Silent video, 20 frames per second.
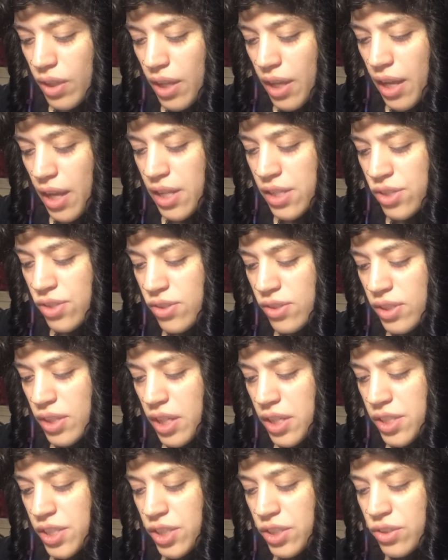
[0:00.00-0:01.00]

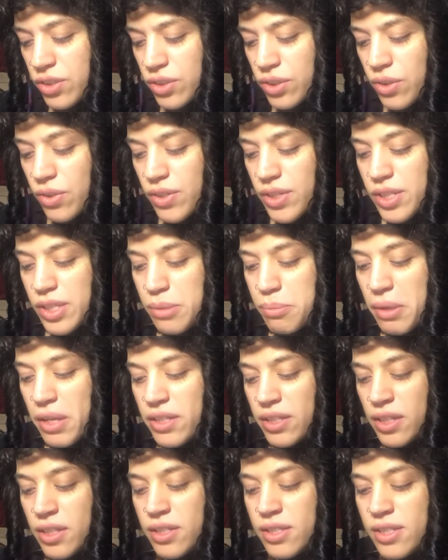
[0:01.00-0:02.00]
Astrological
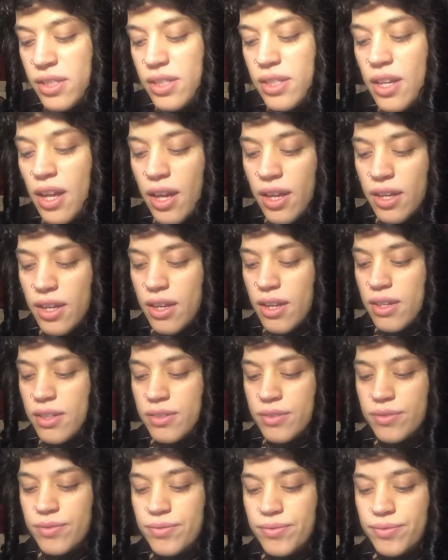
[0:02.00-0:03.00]
correspondence, Gaia.
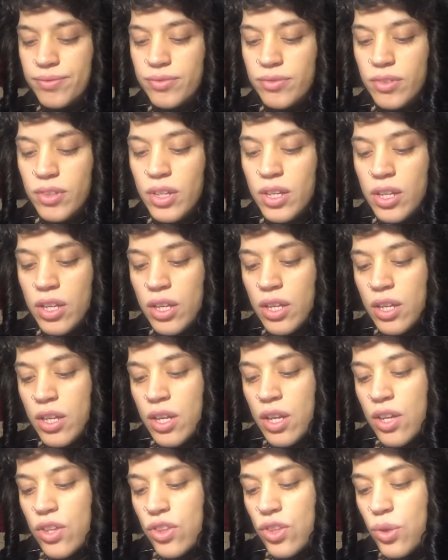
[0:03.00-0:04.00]

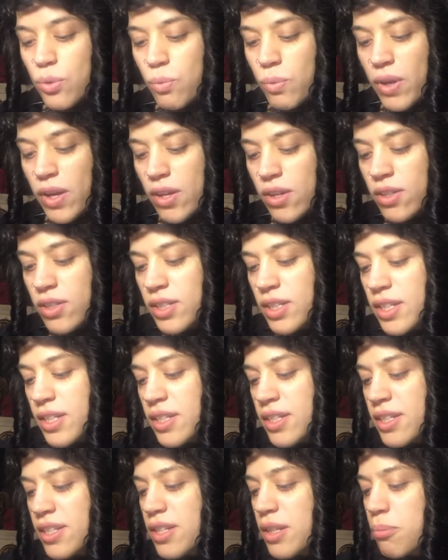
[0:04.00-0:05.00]
The Well
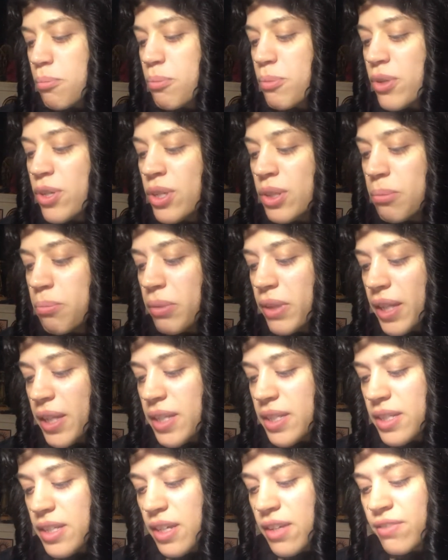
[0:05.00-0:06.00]
is the
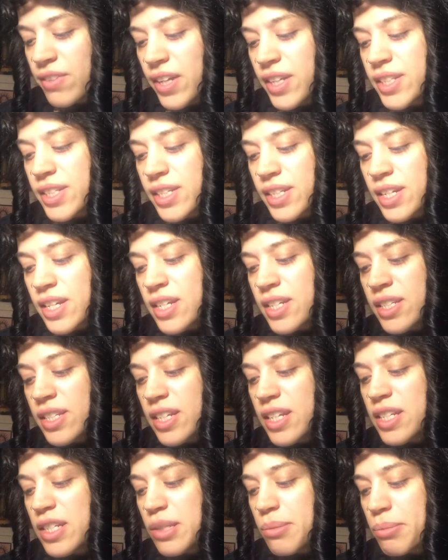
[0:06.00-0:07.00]
birthplace of ideas,
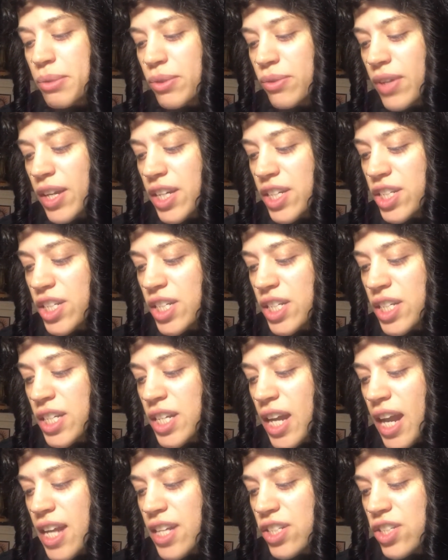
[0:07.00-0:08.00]
inspiration,
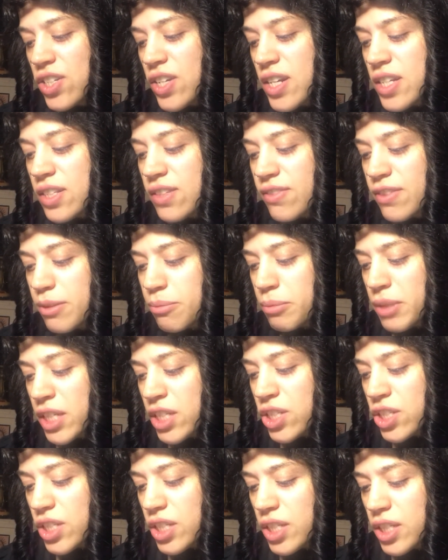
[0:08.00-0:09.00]
and
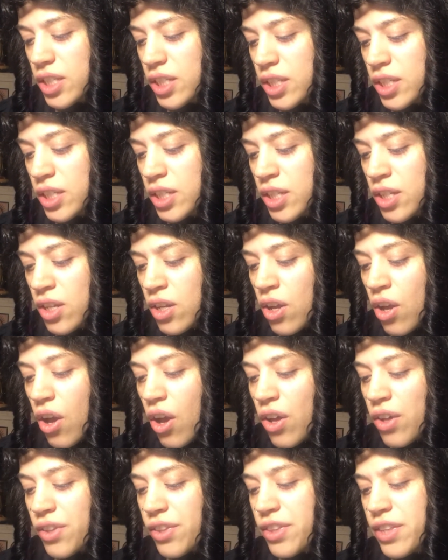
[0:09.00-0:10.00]
transformation.
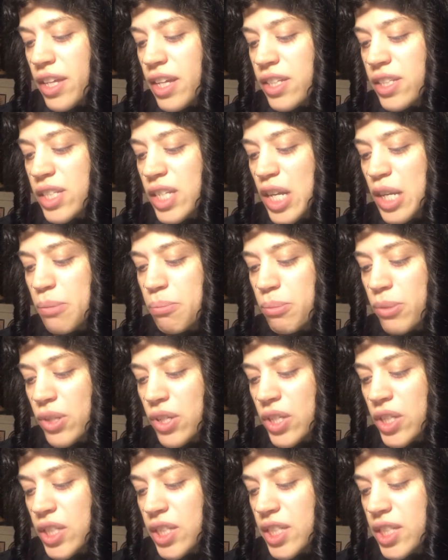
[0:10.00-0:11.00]
All things are
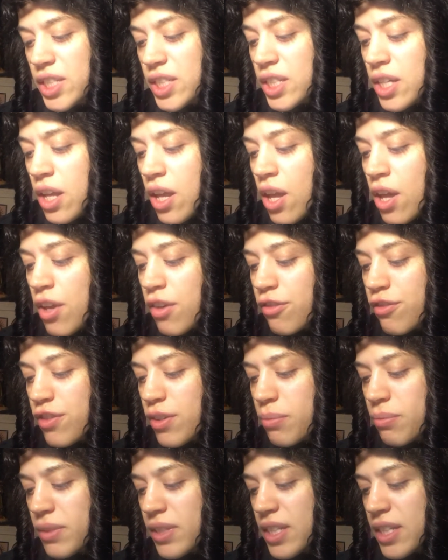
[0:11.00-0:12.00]
birthed
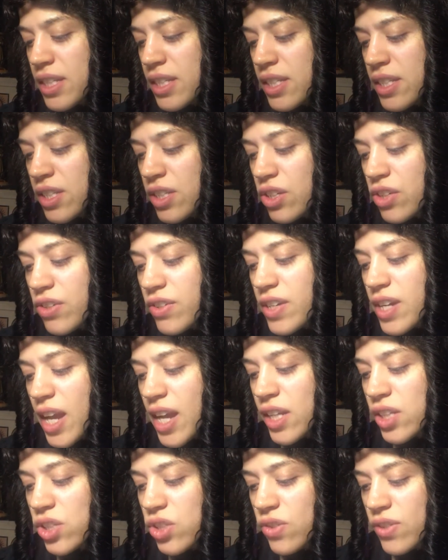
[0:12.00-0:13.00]
from this
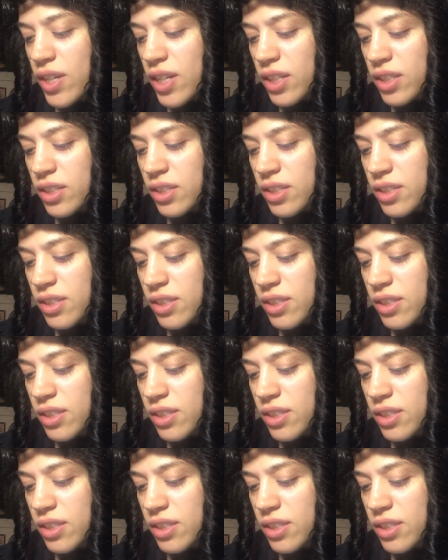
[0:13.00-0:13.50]
creatrix,